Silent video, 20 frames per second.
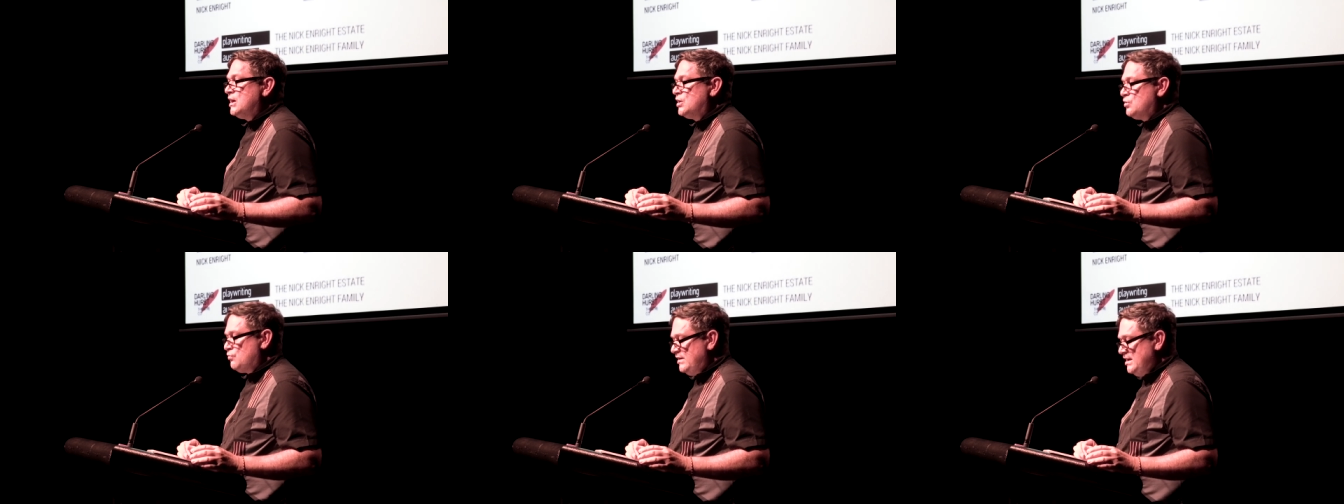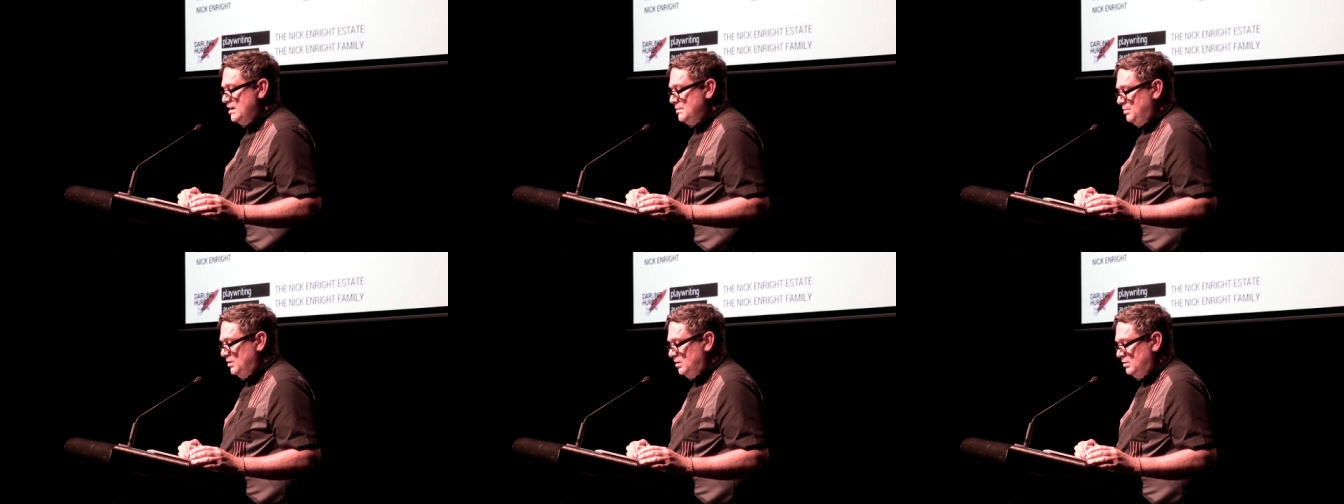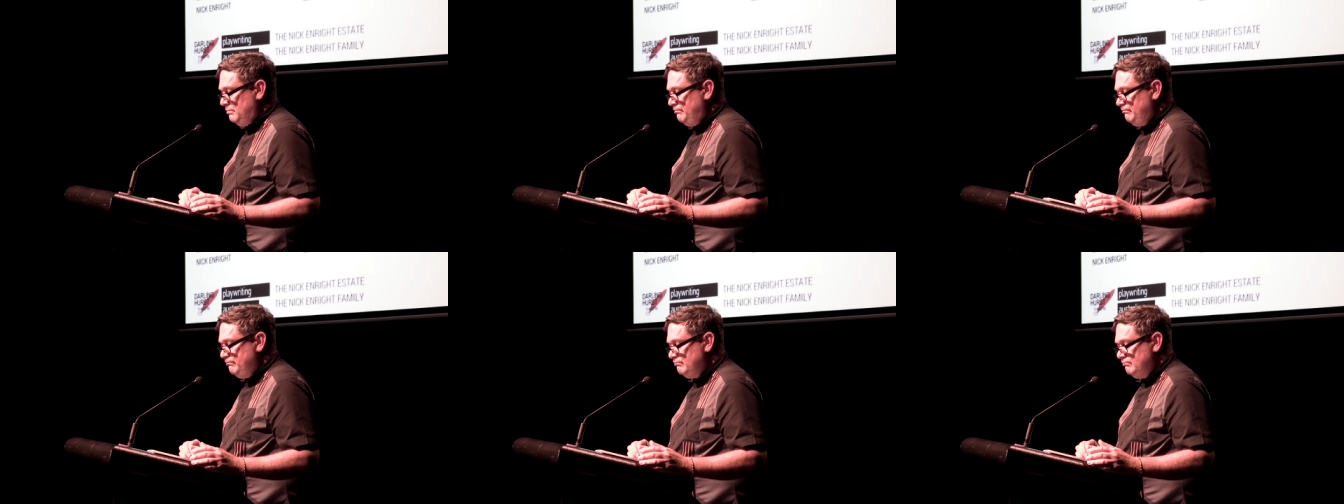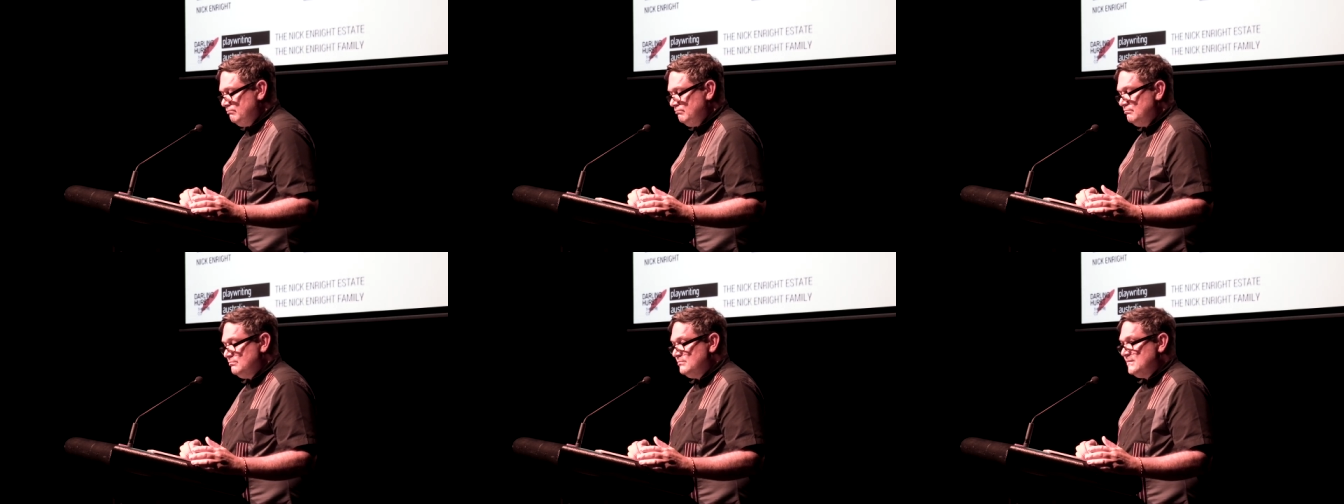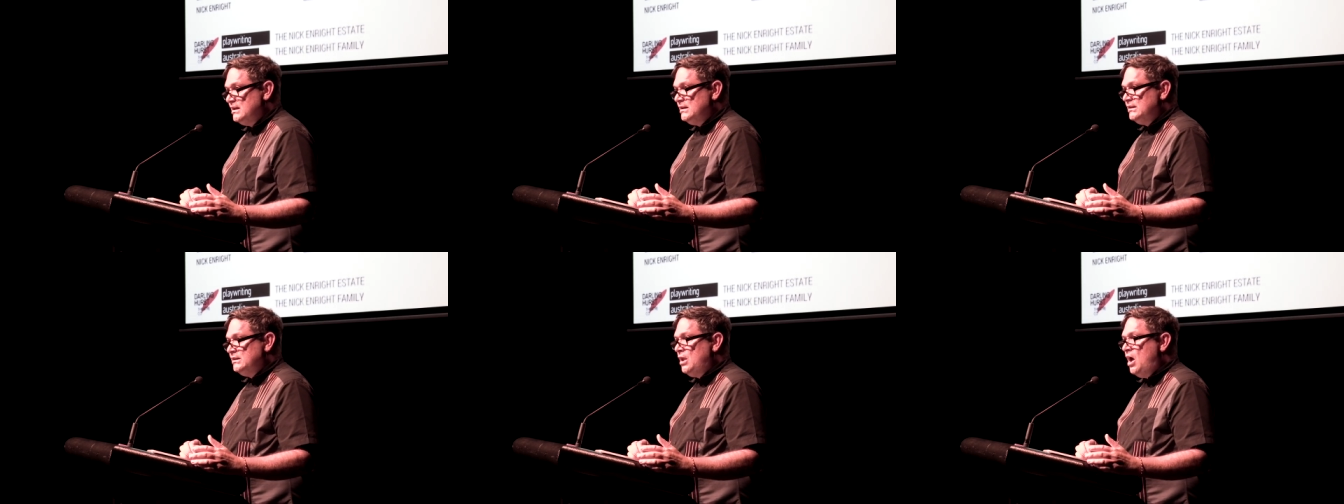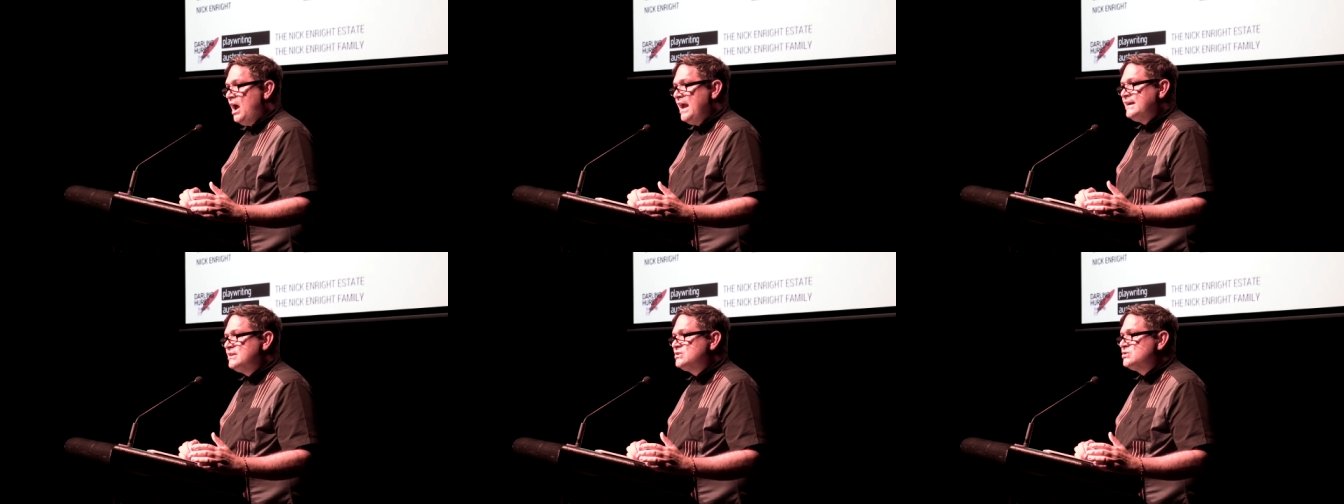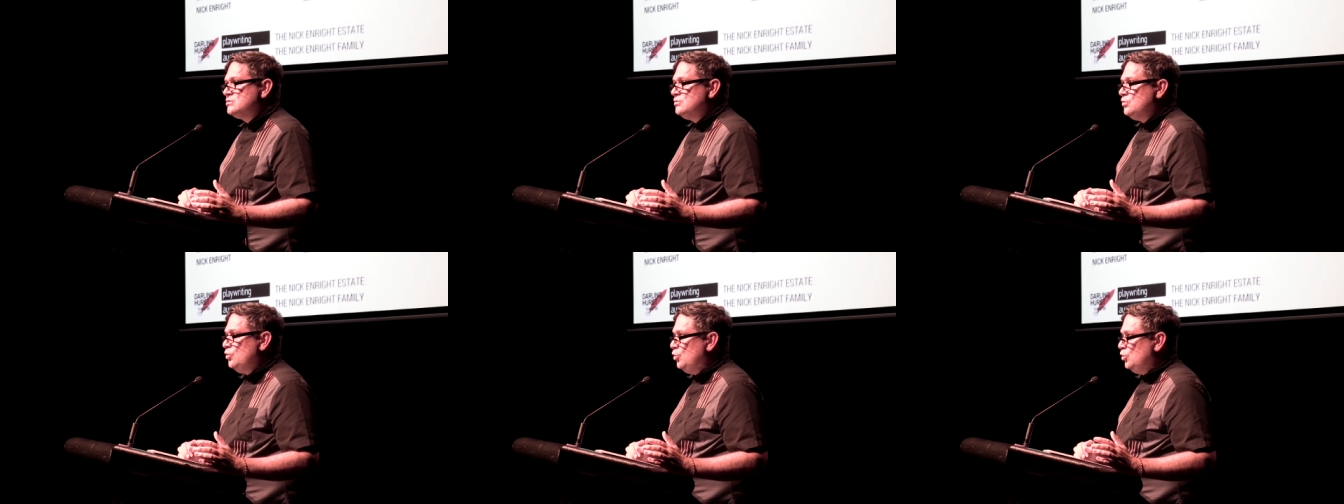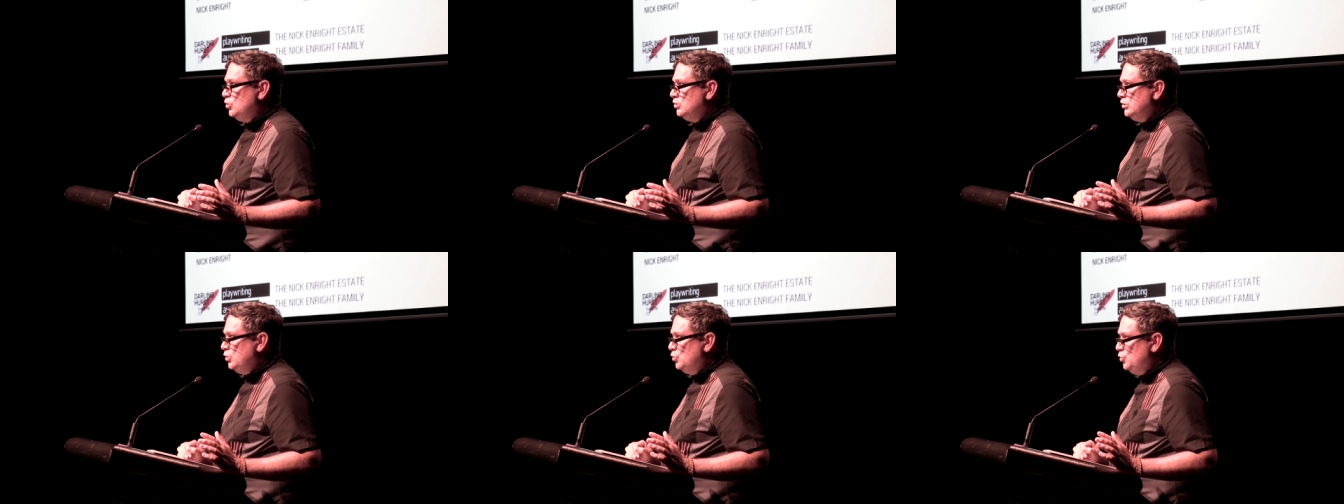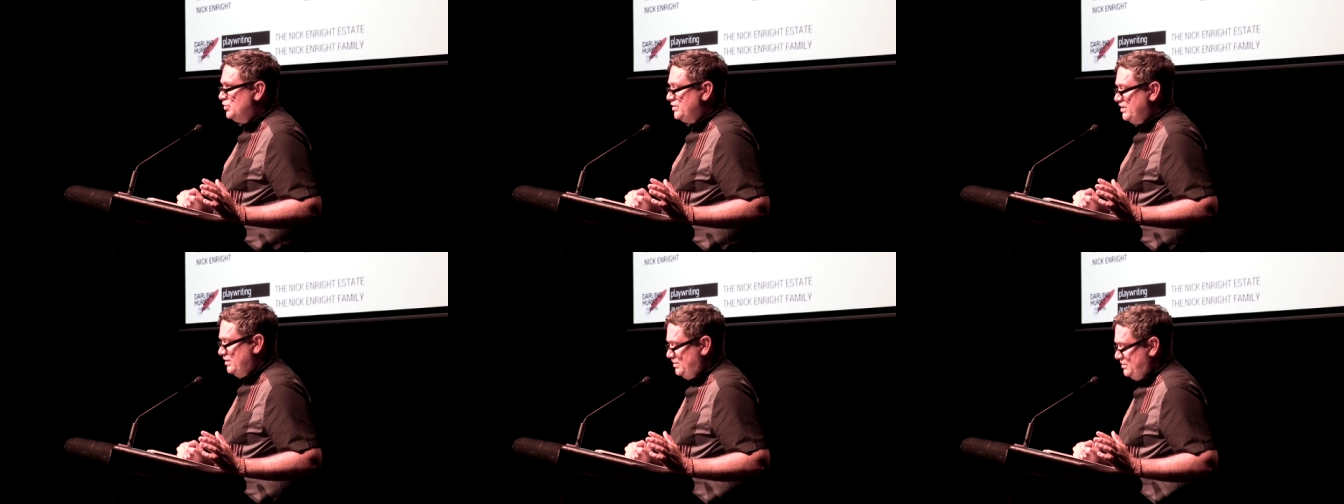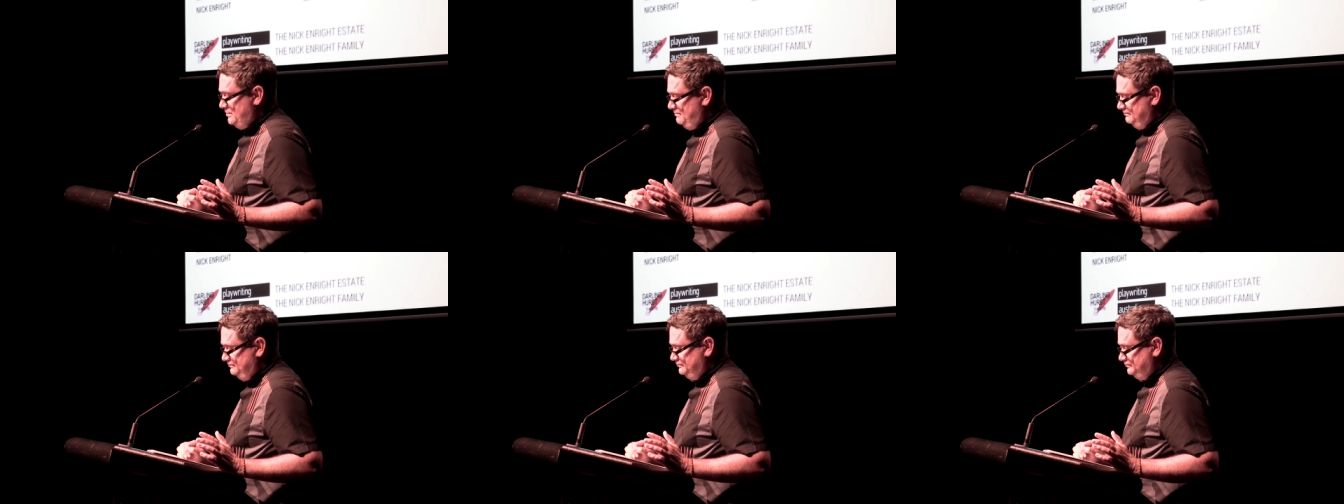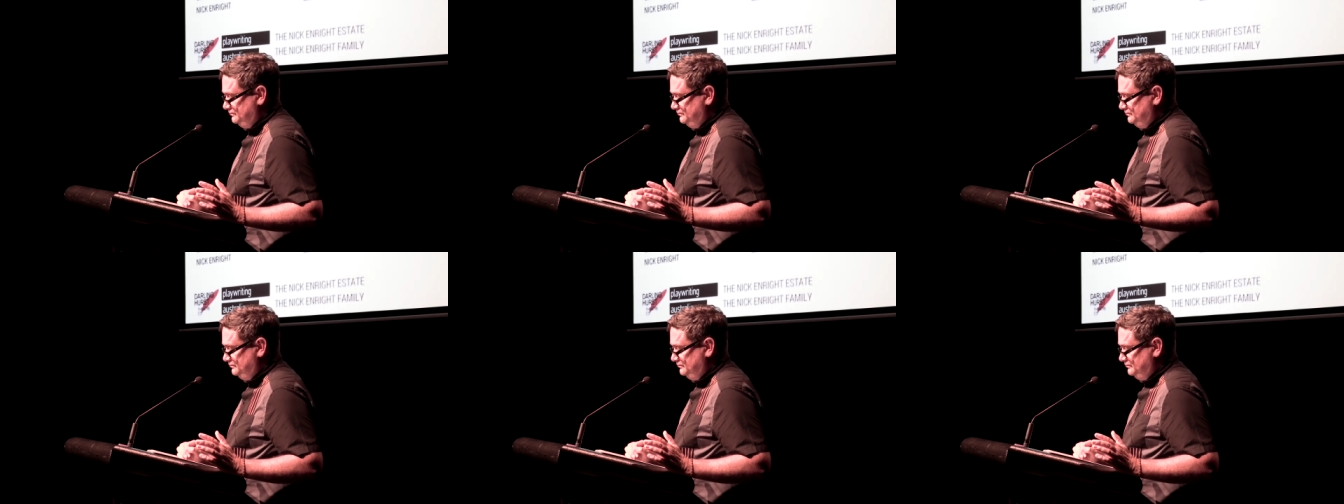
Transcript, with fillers: agreeable, liked or lauded.